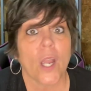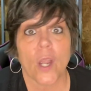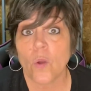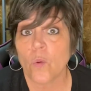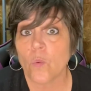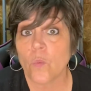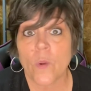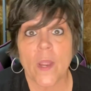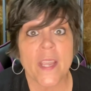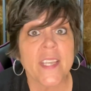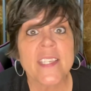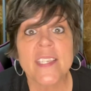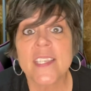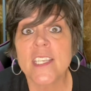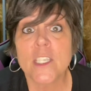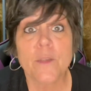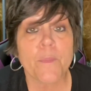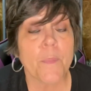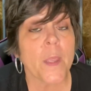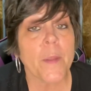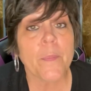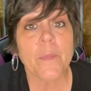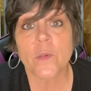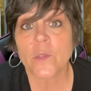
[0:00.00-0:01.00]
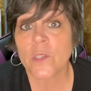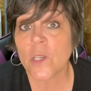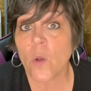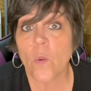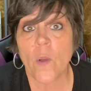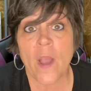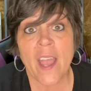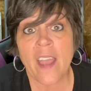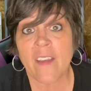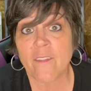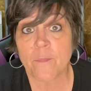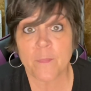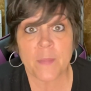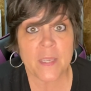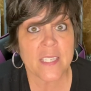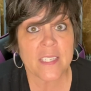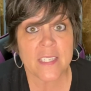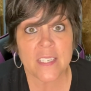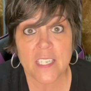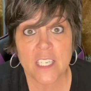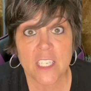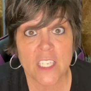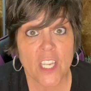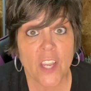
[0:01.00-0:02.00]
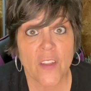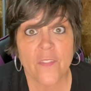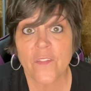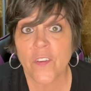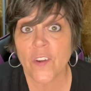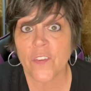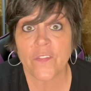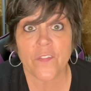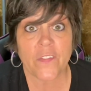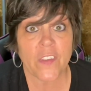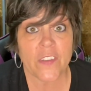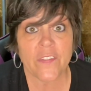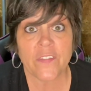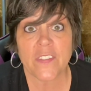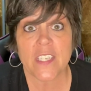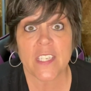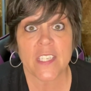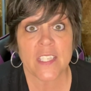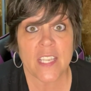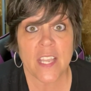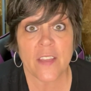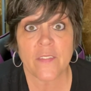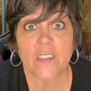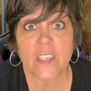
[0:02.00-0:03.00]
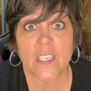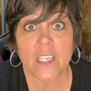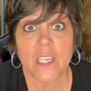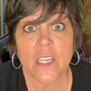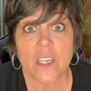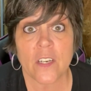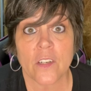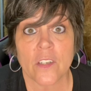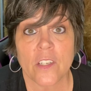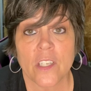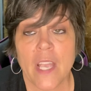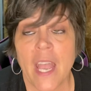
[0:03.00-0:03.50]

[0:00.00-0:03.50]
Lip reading: Racist people don't have business for 57 years.